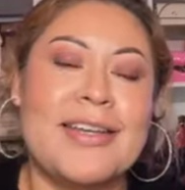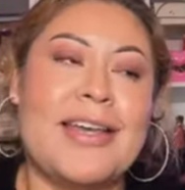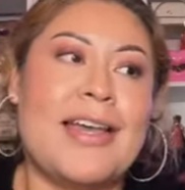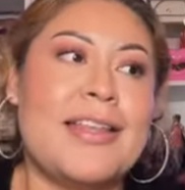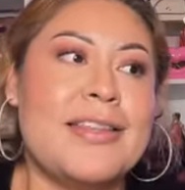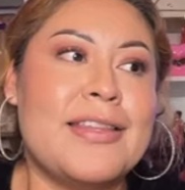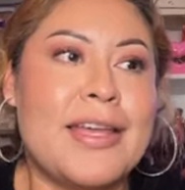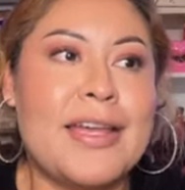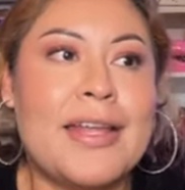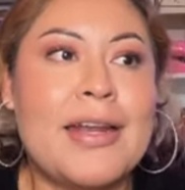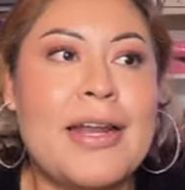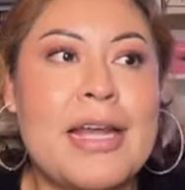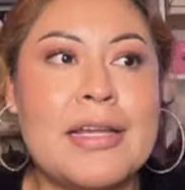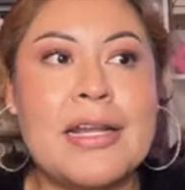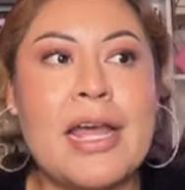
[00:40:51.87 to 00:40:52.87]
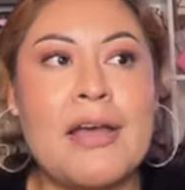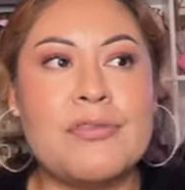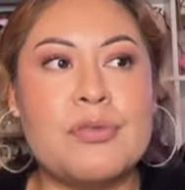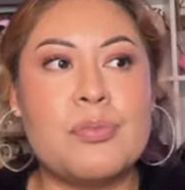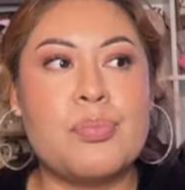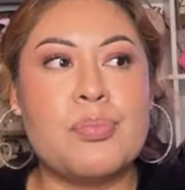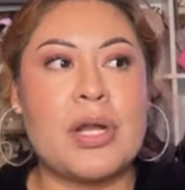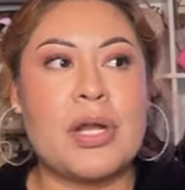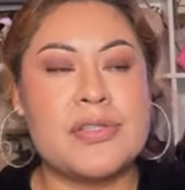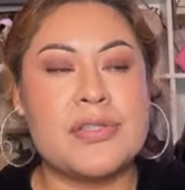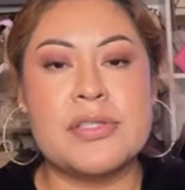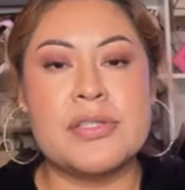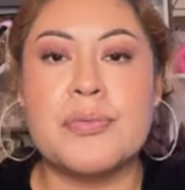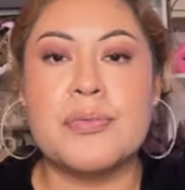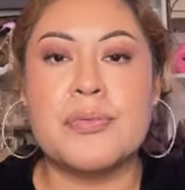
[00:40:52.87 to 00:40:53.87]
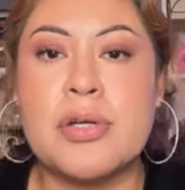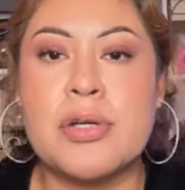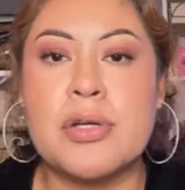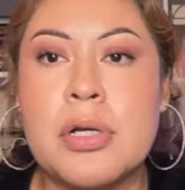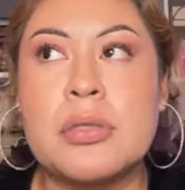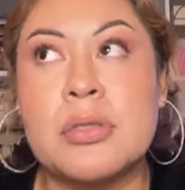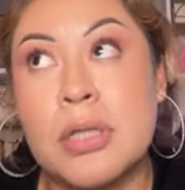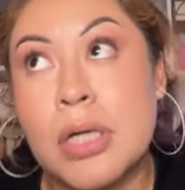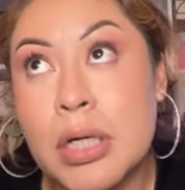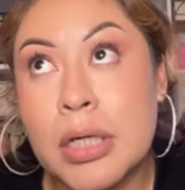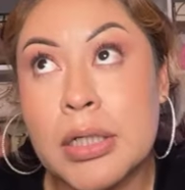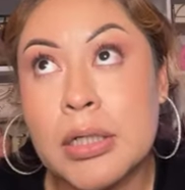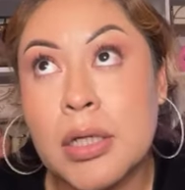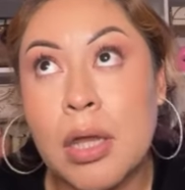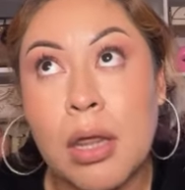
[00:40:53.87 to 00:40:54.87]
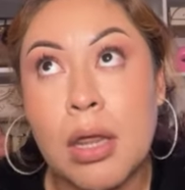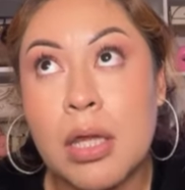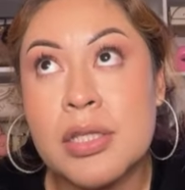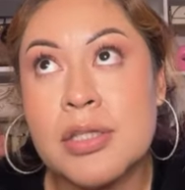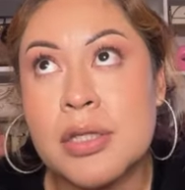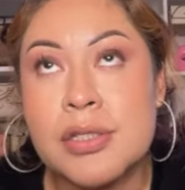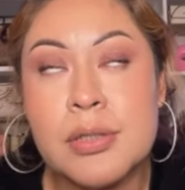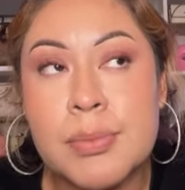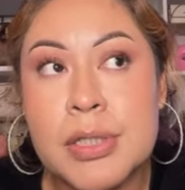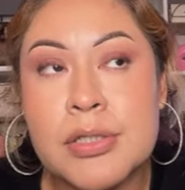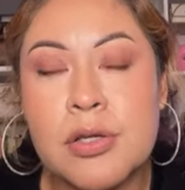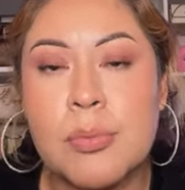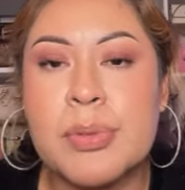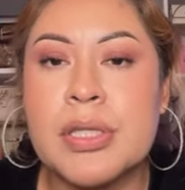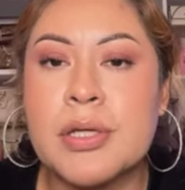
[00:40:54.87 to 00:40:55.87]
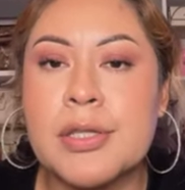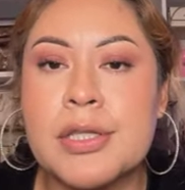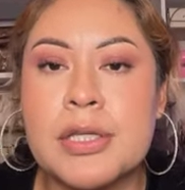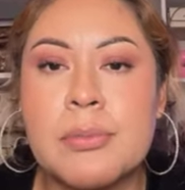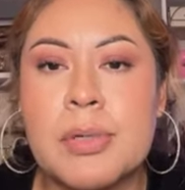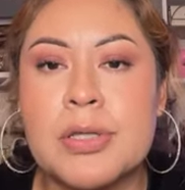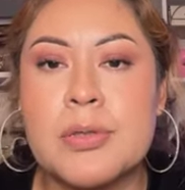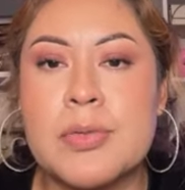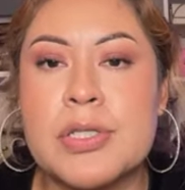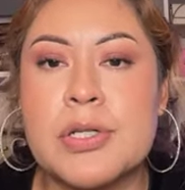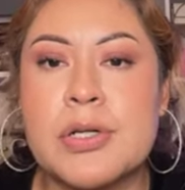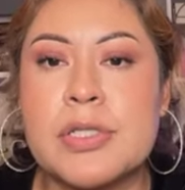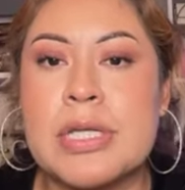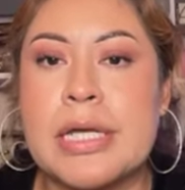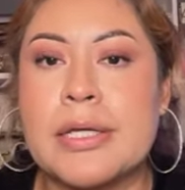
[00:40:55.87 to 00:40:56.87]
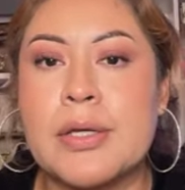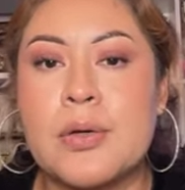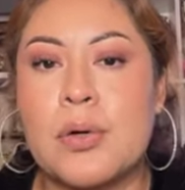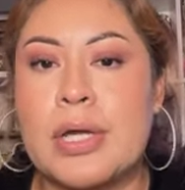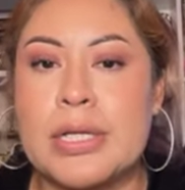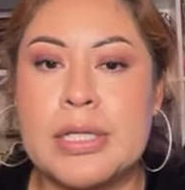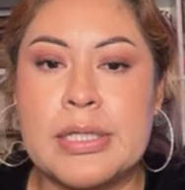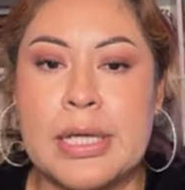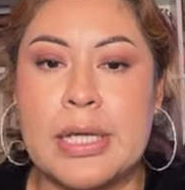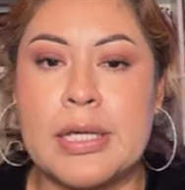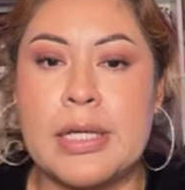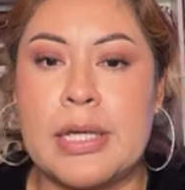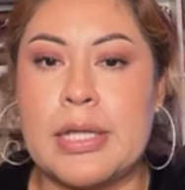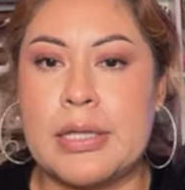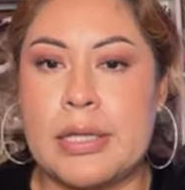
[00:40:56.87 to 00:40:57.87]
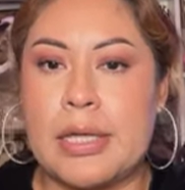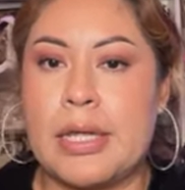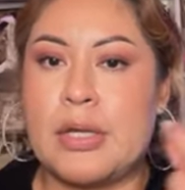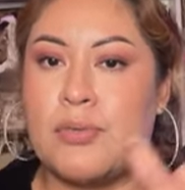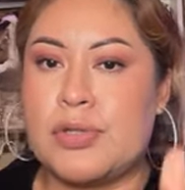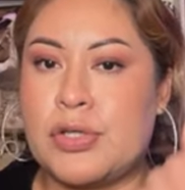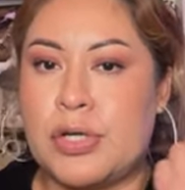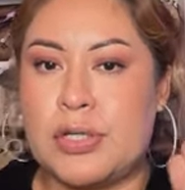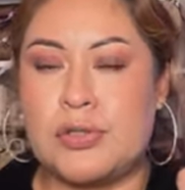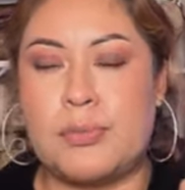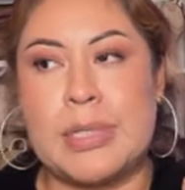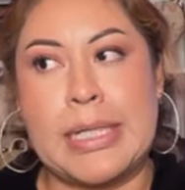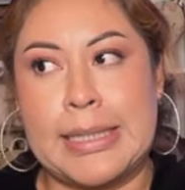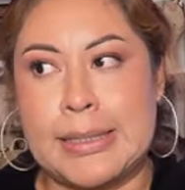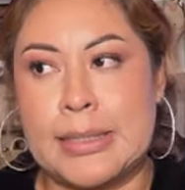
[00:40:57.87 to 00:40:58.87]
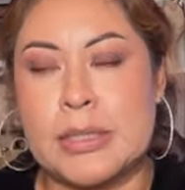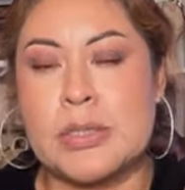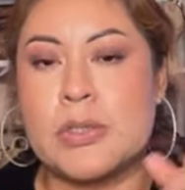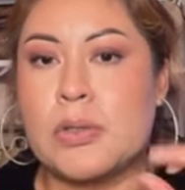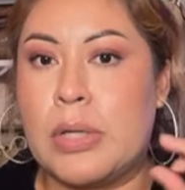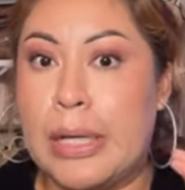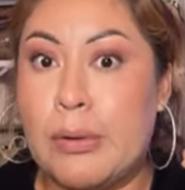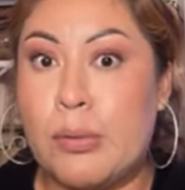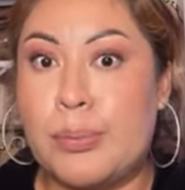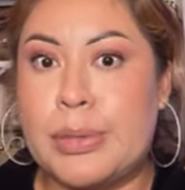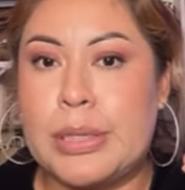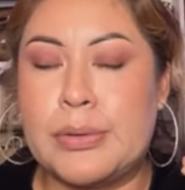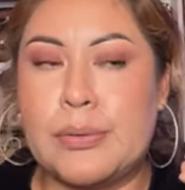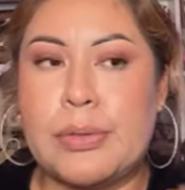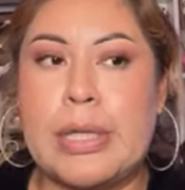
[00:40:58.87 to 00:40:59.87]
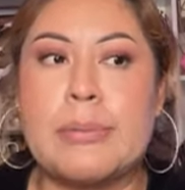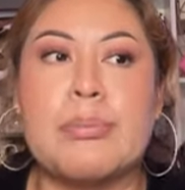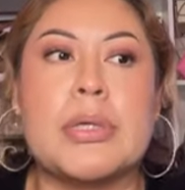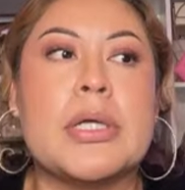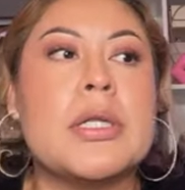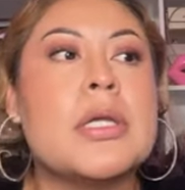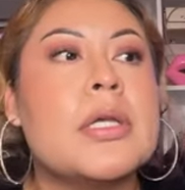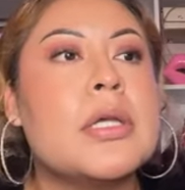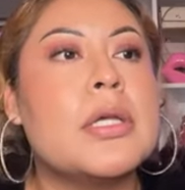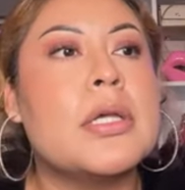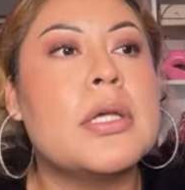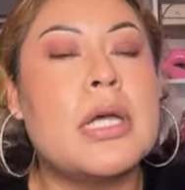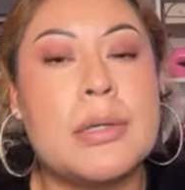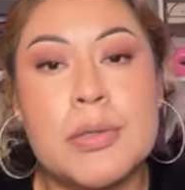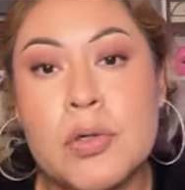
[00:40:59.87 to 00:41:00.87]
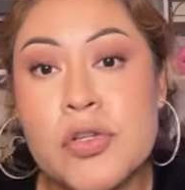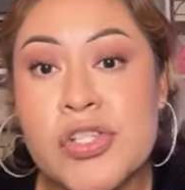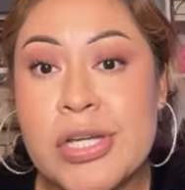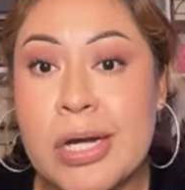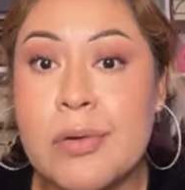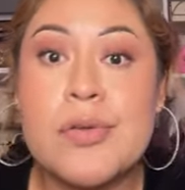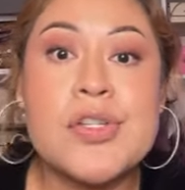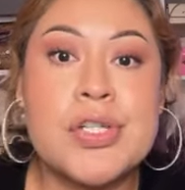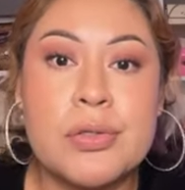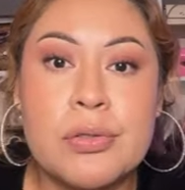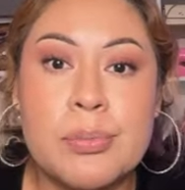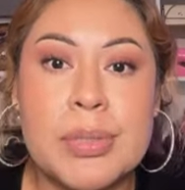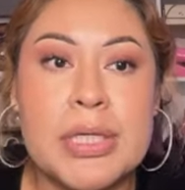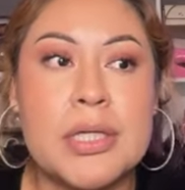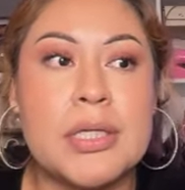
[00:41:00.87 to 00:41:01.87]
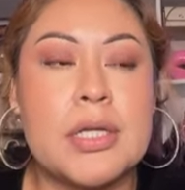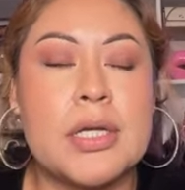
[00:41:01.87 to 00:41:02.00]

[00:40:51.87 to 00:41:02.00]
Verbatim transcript: and then i'm gonna have to process the return online Ugh, such a big deal but the good thing about the returns i can go any day and they return it to me like this so i hope they do that but i'm gonna go shower chill a bit